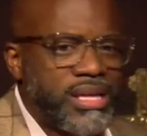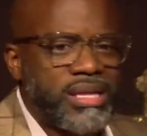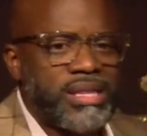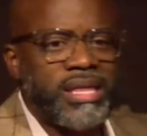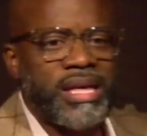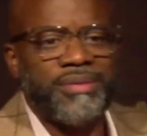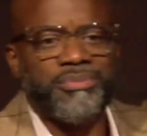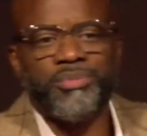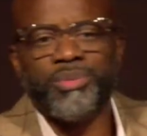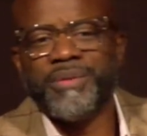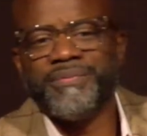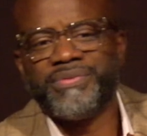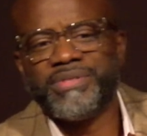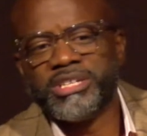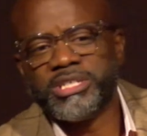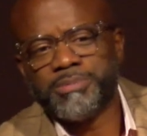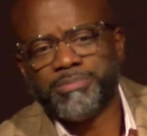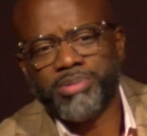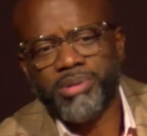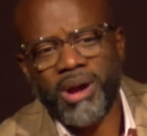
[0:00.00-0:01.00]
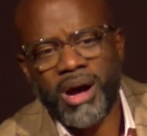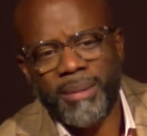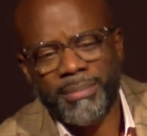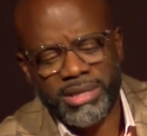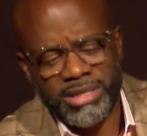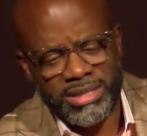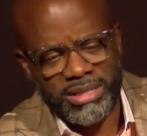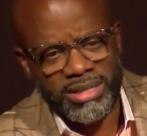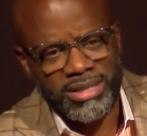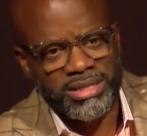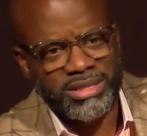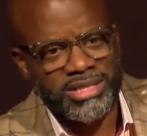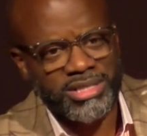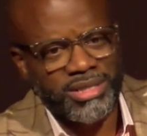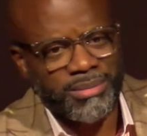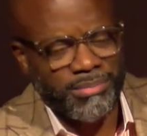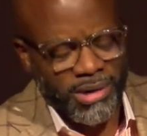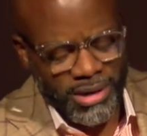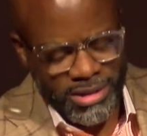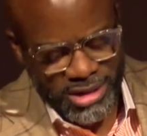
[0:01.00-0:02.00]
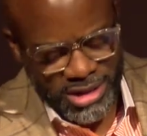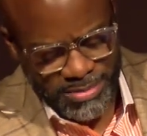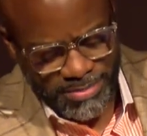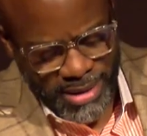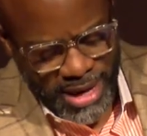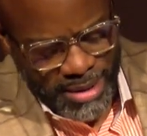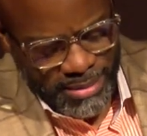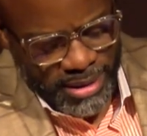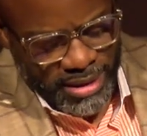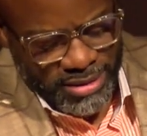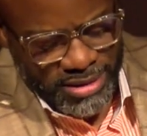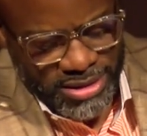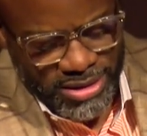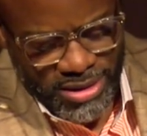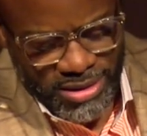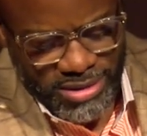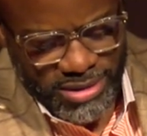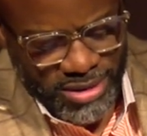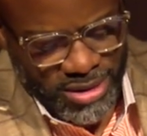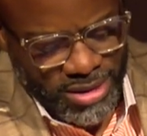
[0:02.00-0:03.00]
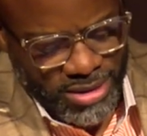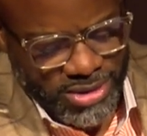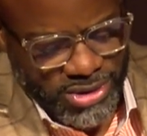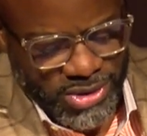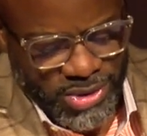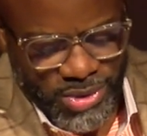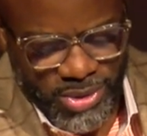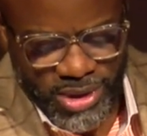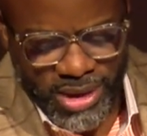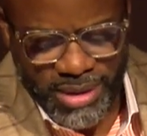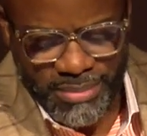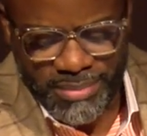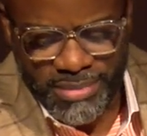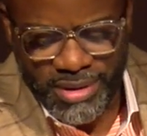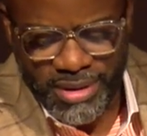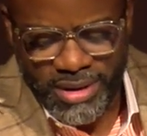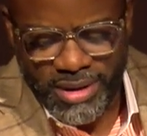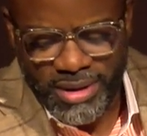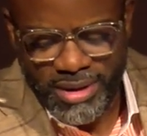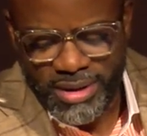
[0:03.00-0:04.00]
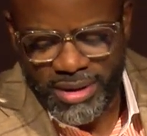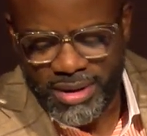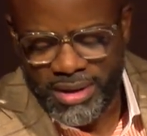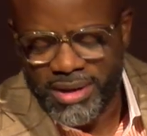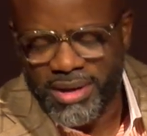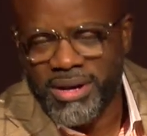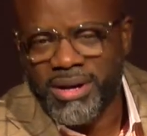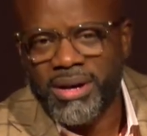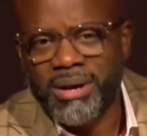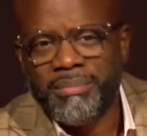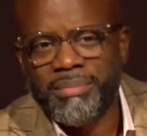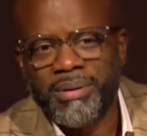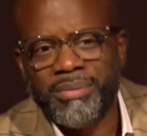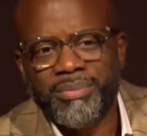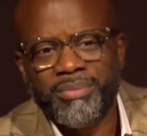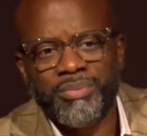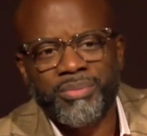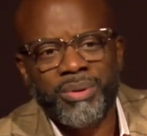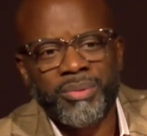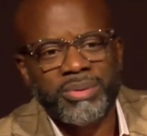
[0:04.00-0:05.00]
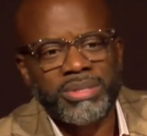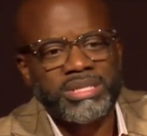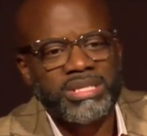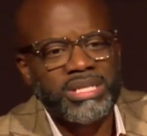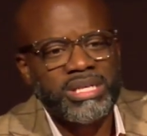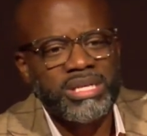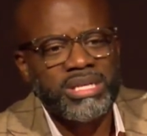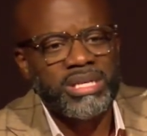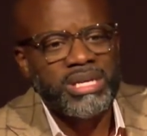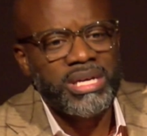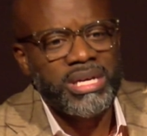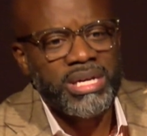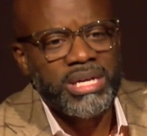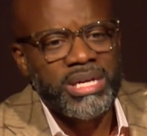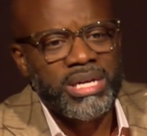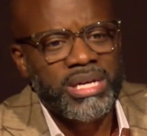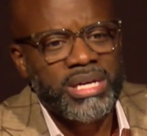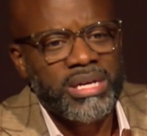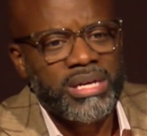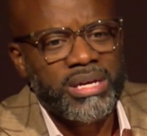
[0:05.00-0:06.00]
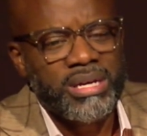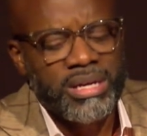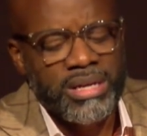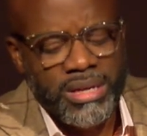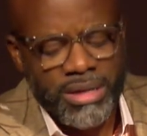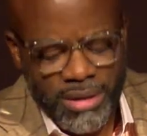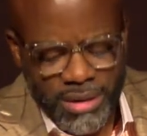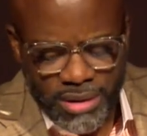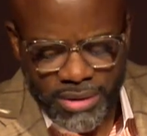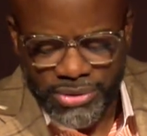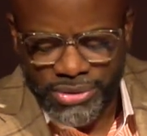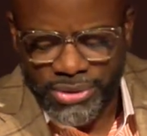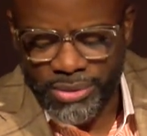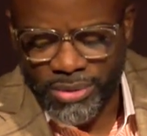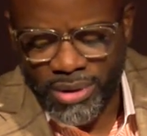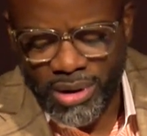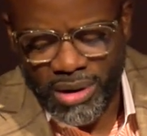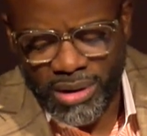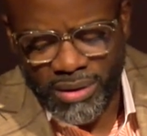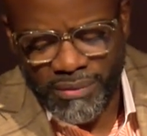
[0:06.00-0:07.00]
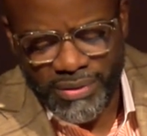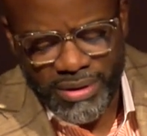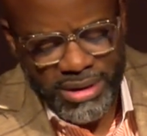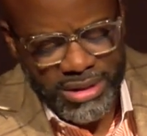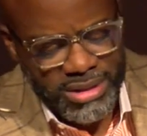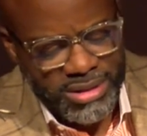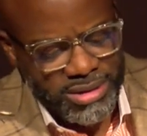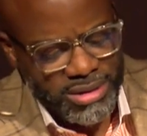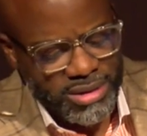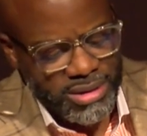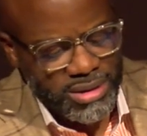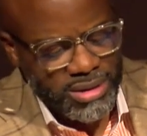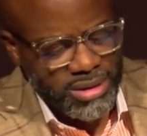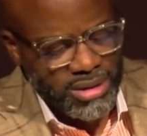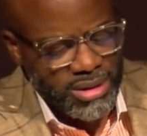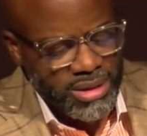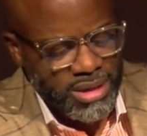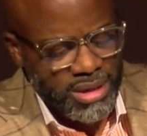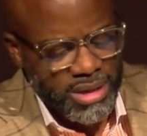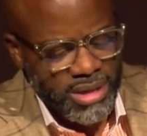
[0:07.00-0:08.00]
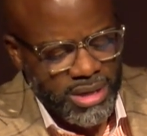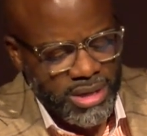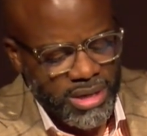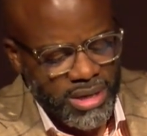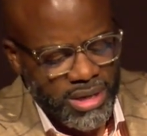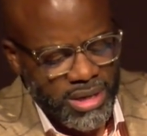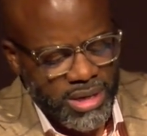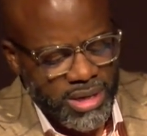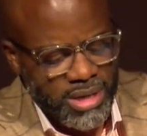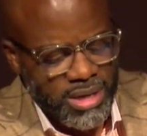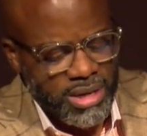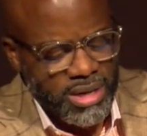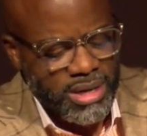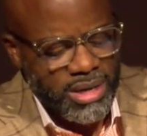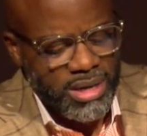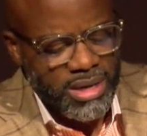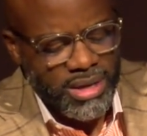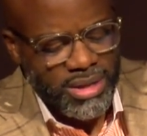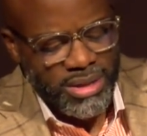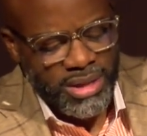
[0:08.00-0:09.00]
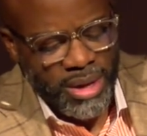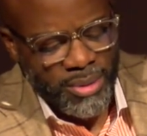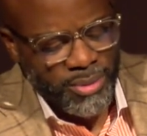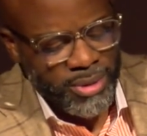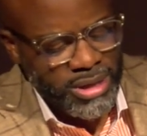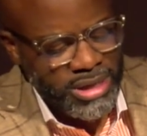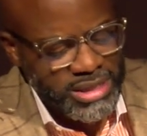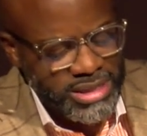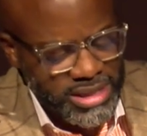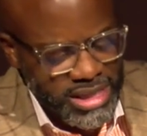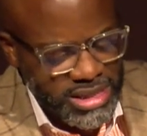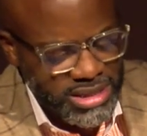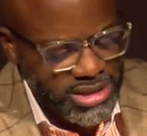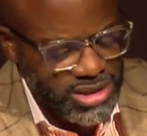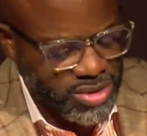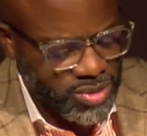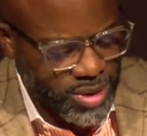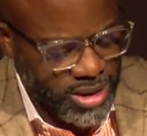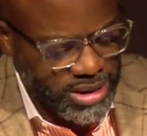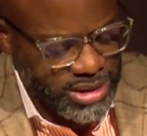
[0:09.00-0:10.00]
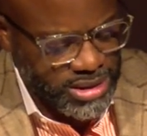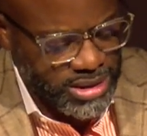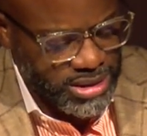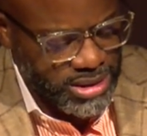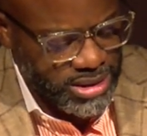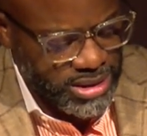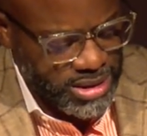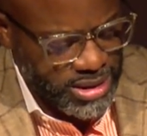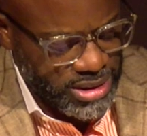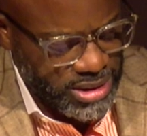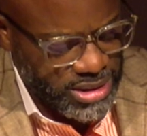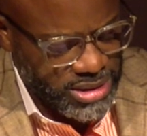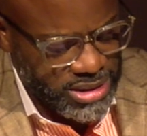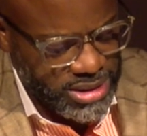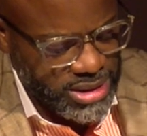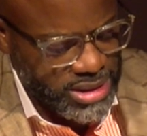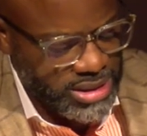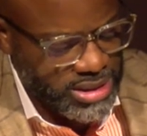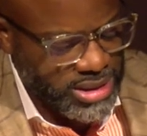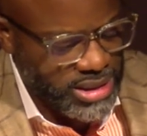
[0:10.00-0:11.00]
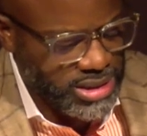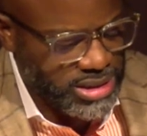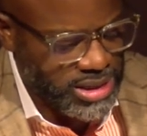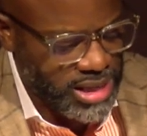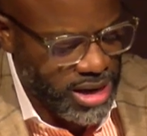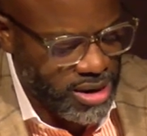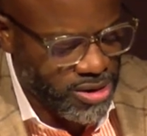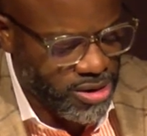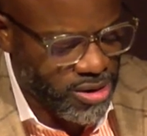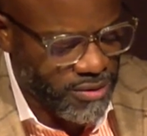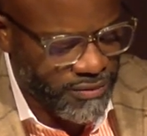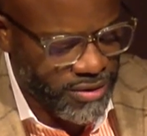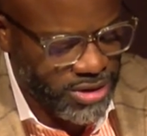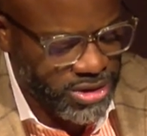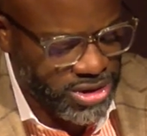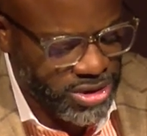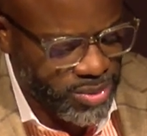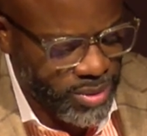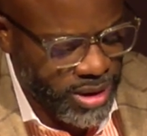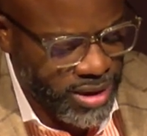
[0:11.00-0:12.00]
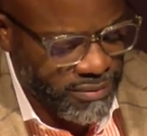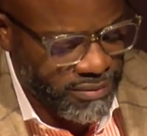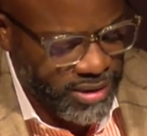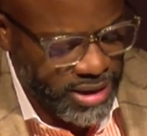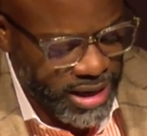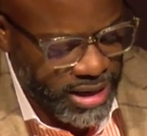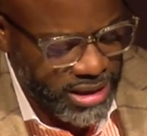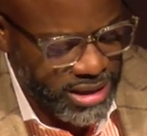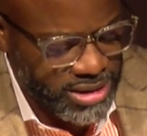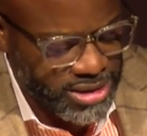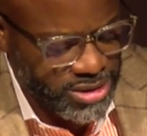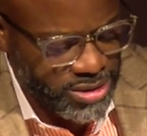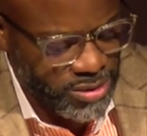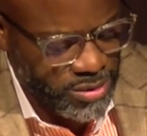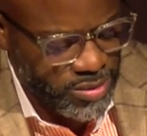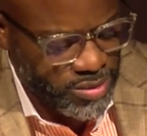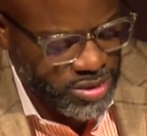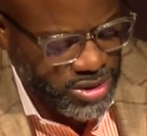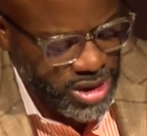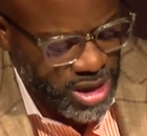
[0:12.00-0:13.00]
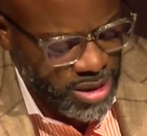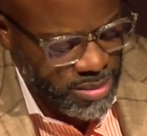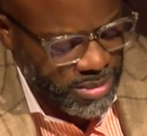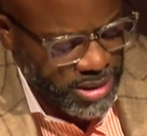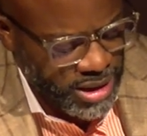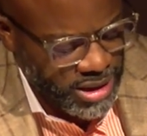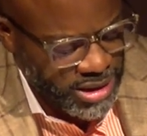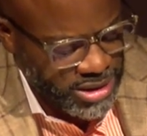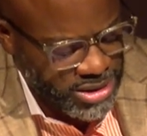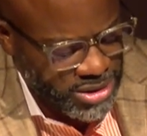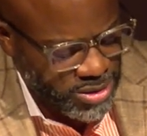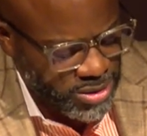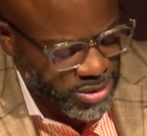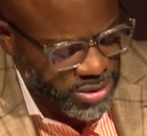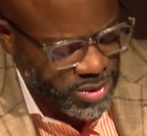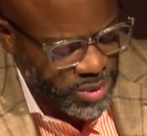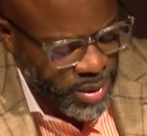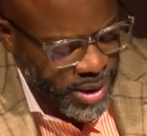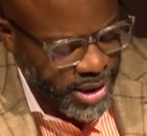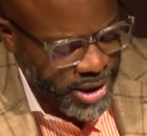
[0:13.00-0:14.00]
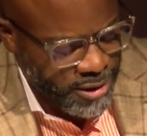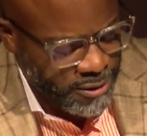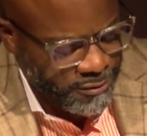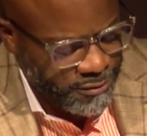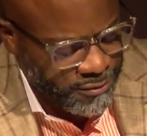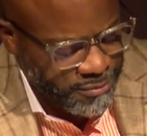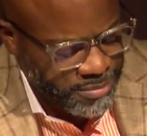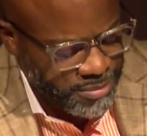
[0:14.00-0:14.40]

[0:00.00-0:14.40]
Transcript: that with this promise, I should have brought this Bible out, it's all torn up. But when we see through all of this, that what he says to us is, is this. I'll go to verse 12, 92, Psalm 92, 12.